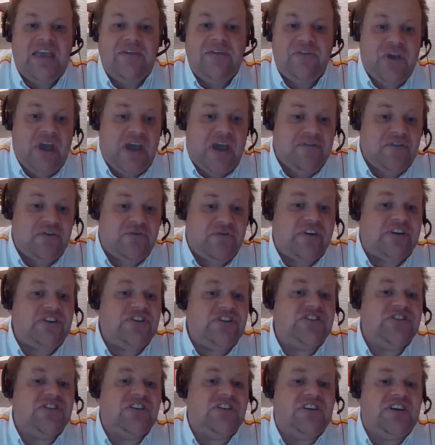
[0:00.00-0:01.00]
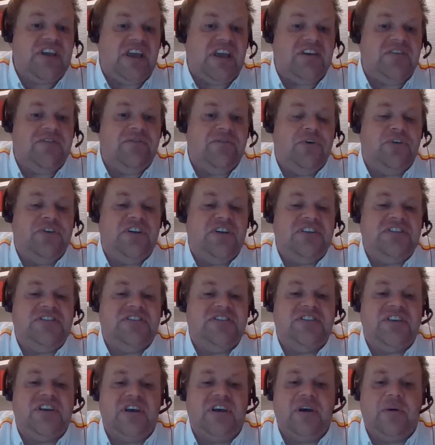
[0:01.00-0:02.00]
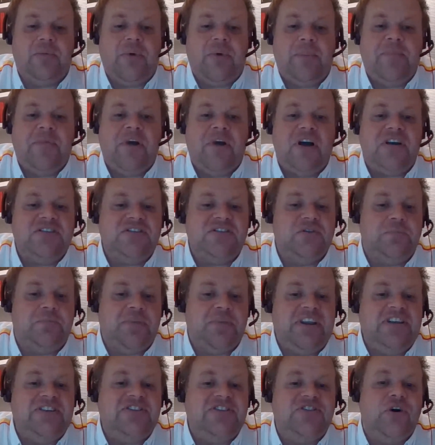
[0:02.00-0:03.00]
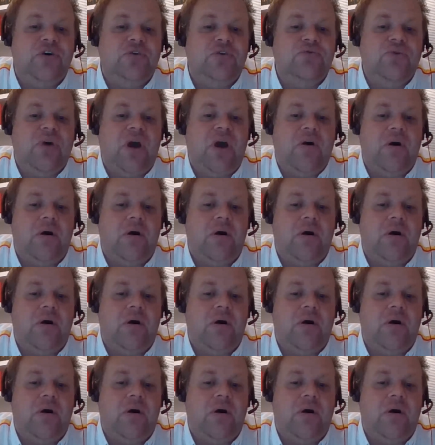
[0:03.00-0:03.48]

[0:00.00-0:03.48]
If you haven't registered yet for this webcast, so please go to